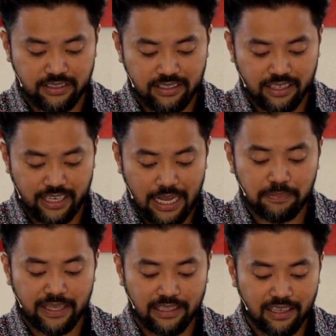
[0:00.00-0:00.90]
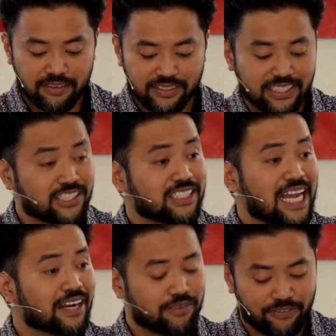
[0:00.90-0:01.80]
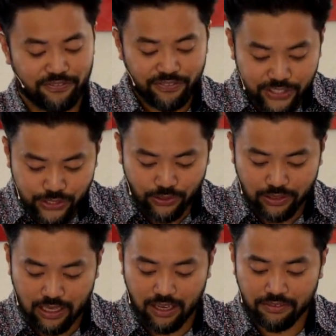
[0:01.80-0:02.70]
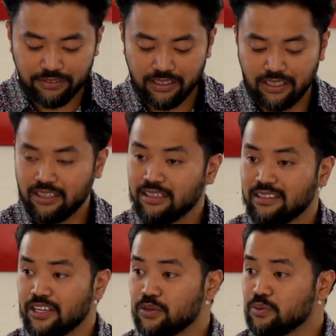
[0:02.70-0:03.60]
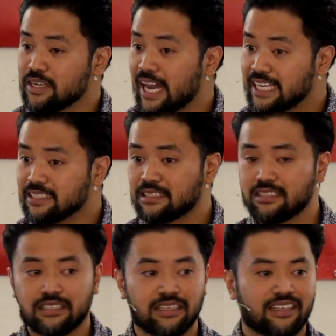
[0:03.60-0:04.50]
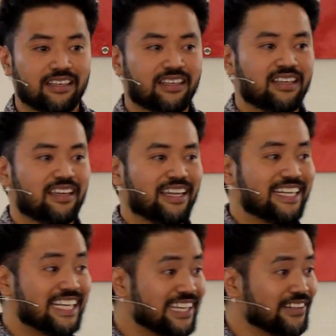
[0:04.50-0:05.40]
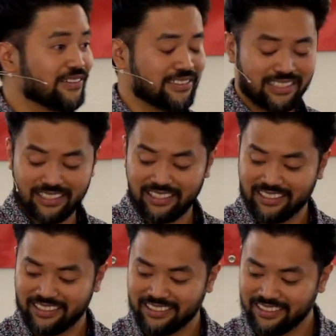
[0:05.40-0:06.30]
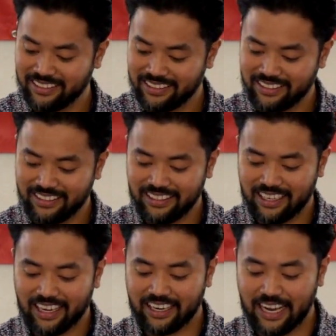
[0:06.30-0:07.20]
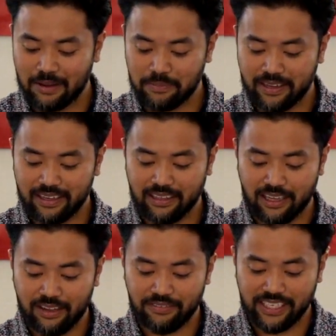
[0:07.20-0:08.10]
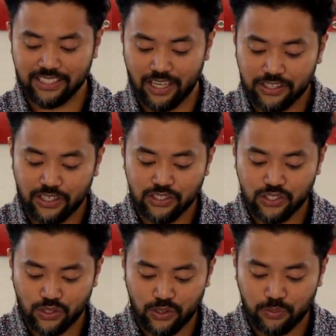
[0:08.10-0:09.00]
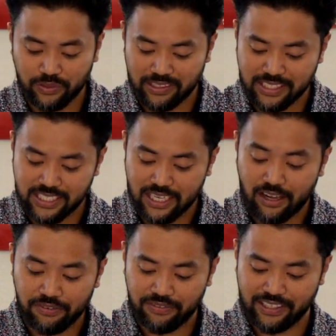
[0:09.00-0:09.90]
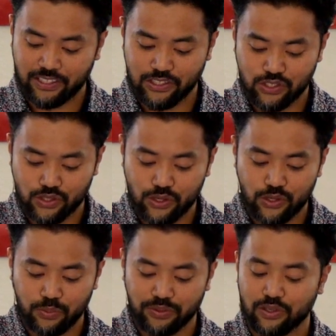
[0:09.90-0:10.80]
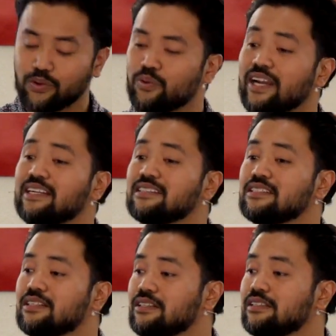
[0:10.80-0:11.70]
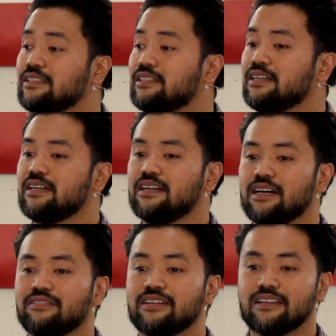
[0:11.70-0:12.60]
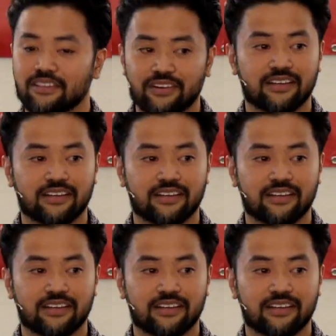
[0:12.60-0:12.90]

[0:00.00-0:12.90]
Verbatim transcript: Agape love is a sacrificial love that unites and heals. Agape love is unconcerned with the self and concerned with the greatest good of another.